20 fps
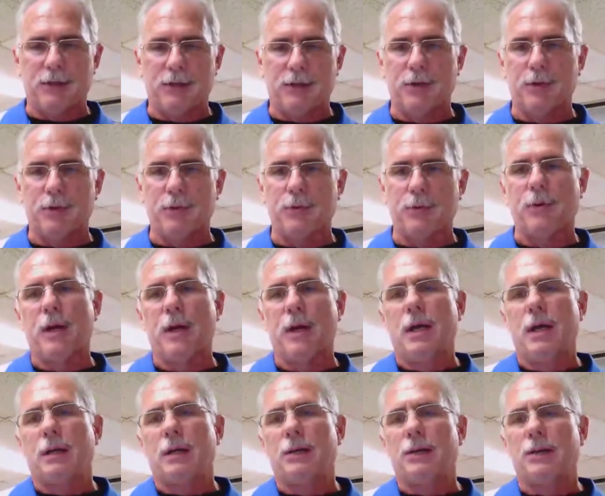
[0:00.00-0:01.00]
to
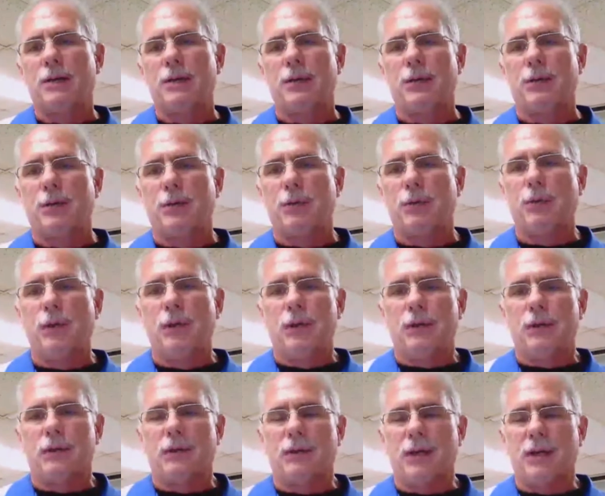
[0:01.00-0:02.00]
do
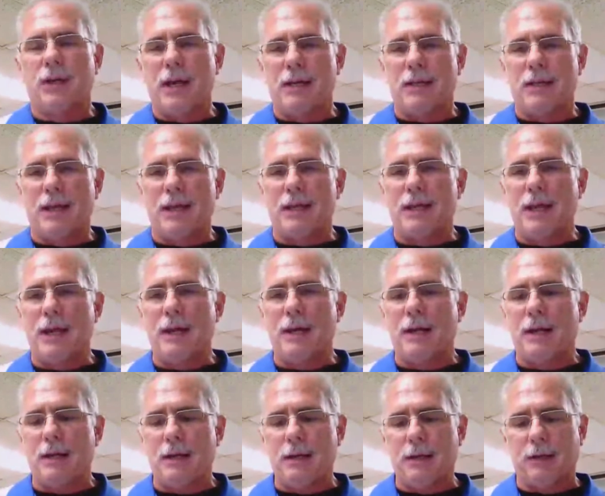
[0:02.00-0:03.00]
the day they get
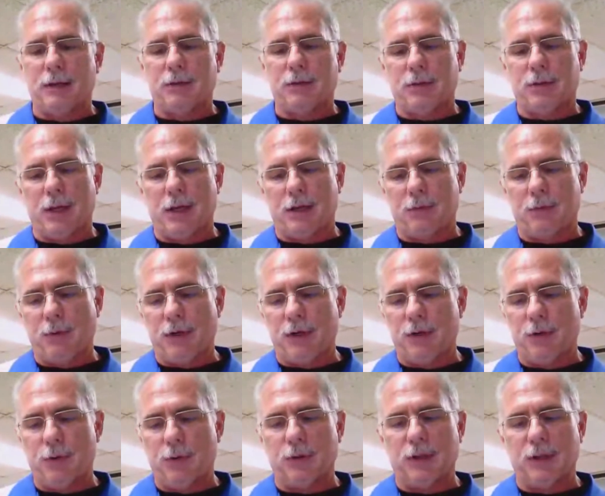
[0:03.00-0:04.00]
it. It's like we
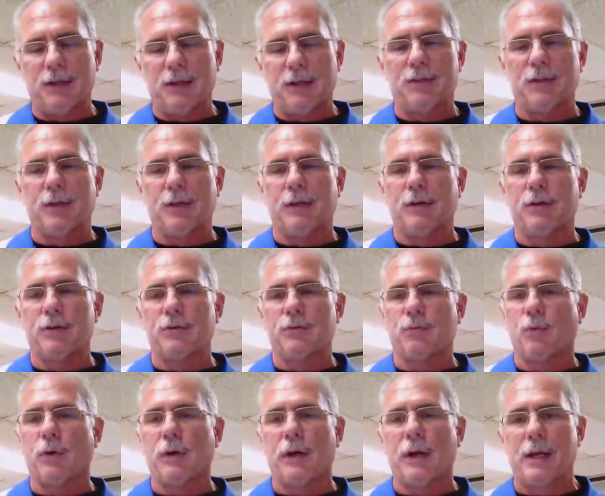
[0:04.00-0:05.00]
do a lesson, there's
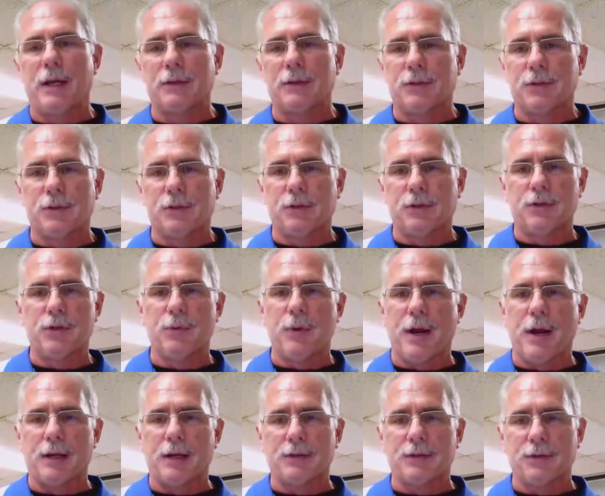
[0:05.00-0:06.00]
one answer, two
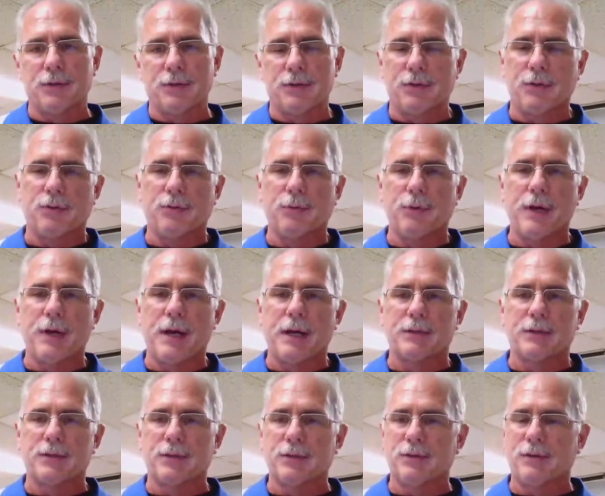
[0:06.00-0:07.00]
answers, or three
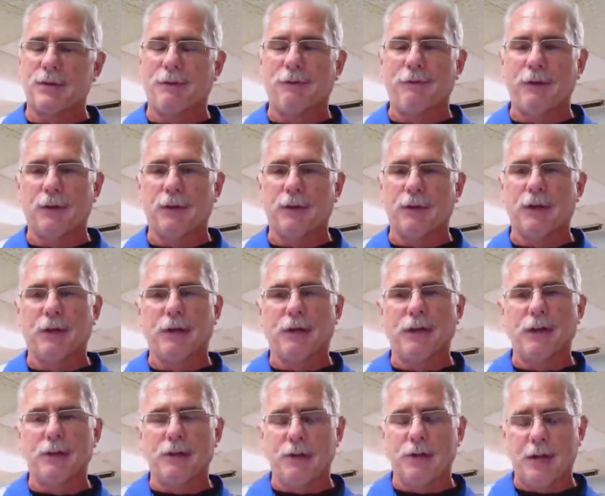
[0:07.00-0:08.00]
answers to fill in.
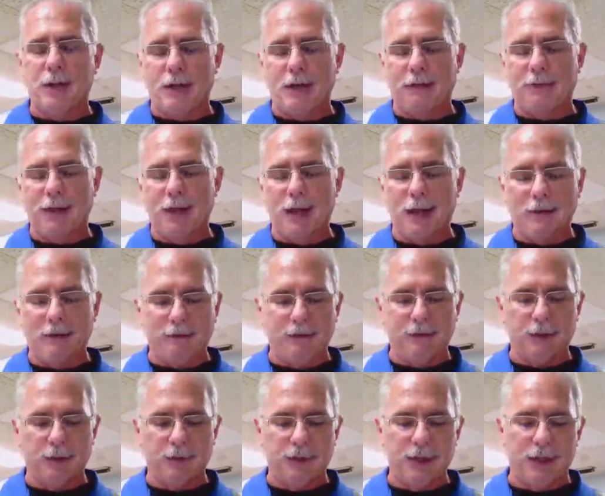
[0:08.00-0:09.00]
They should have that
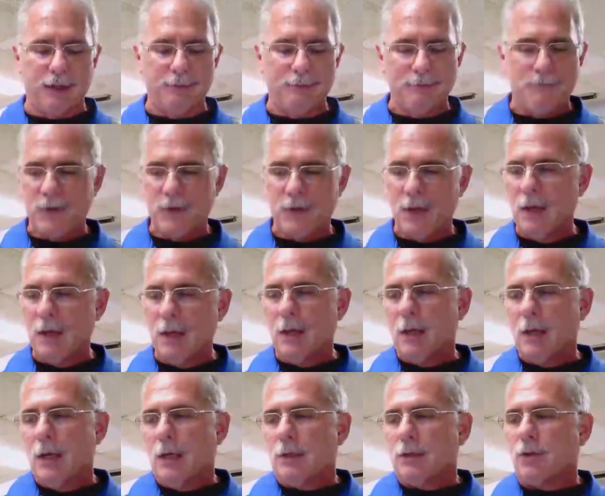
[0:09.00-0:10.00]
filled in.
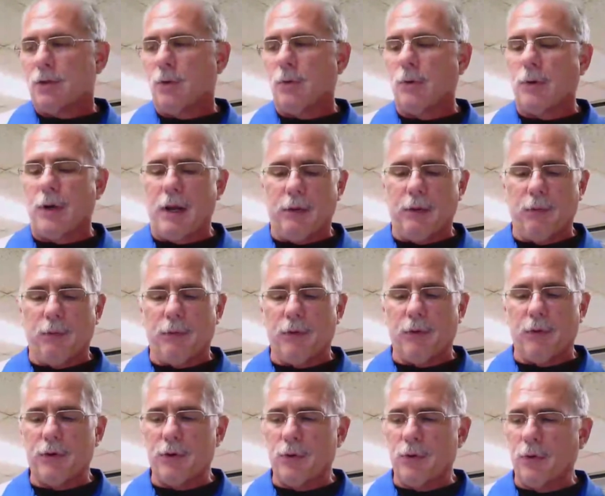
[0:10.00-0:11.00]
So when
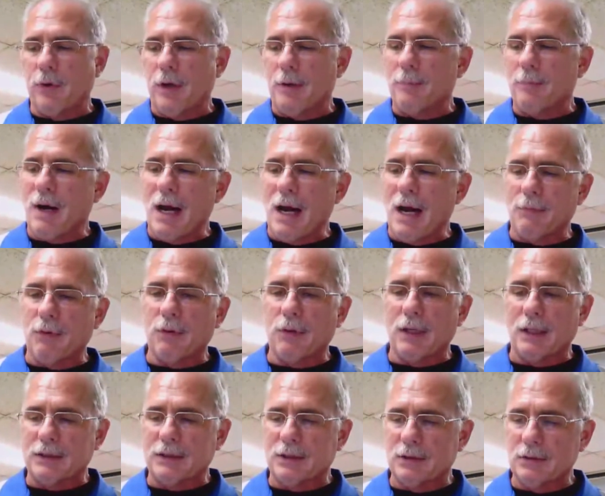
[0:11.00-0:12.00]
we're doing our Bible
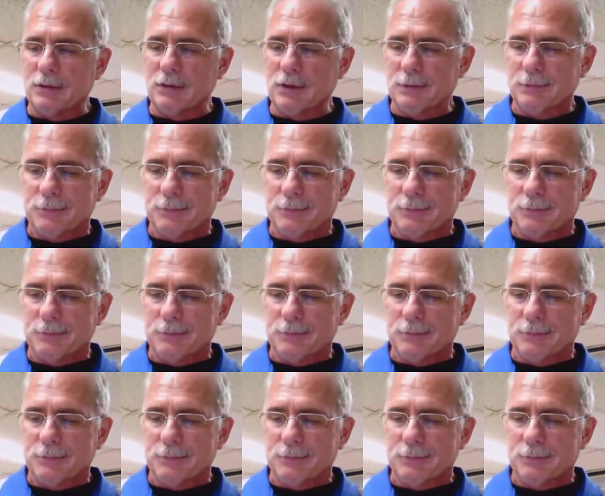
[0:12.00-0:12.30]
lessons,